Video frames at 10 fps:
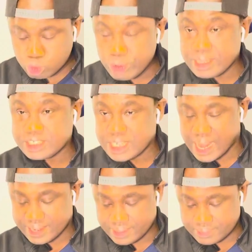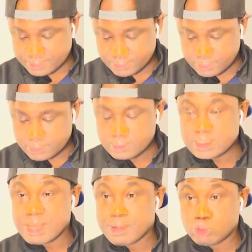two is Chad.
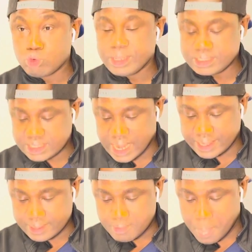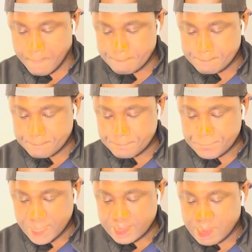Number two is Chad.
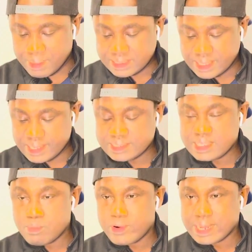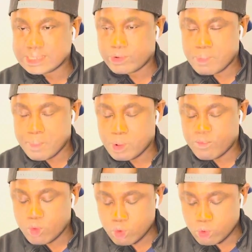Number three is Democratic Republic
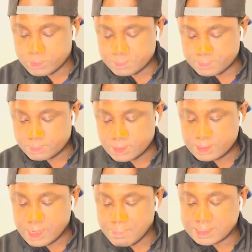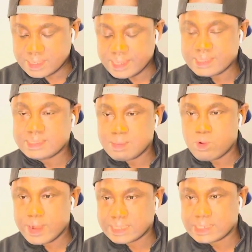of Congo. Number three is
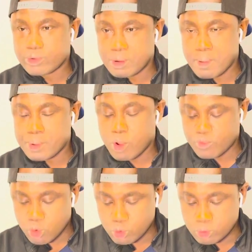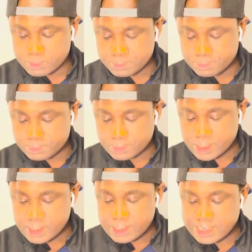Democratic Republic of Congo.
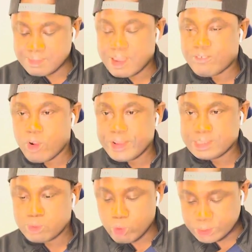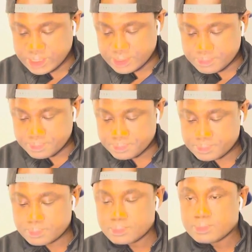Number four is Burundi.
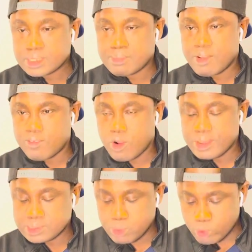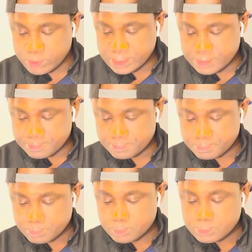Number four is Burundi.
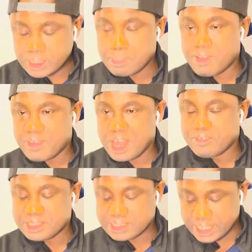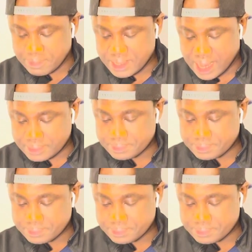Number five is Libya.